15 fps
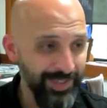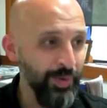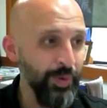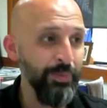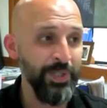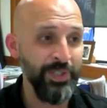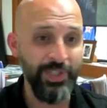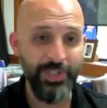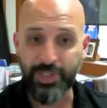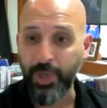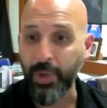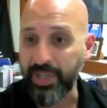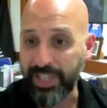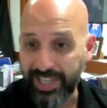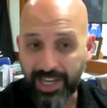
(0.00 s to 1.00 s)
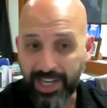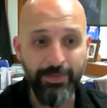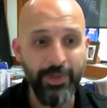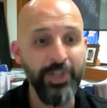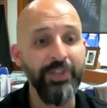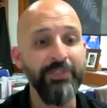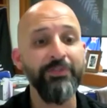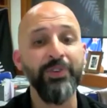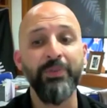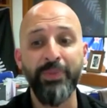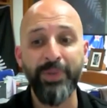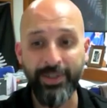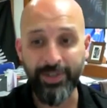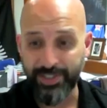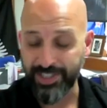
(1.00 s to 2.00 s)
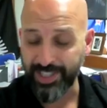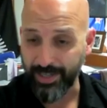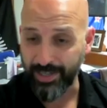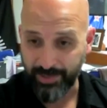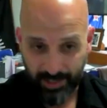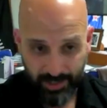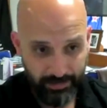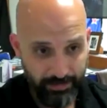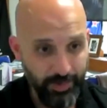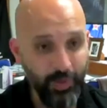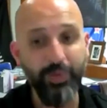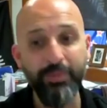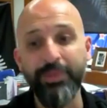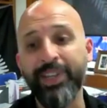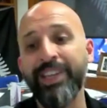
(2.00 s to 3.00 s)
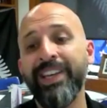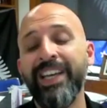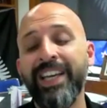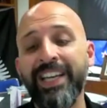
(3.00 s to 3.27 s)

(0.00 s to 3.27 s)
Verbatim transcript: almost a sole income earner for a period of time to support me,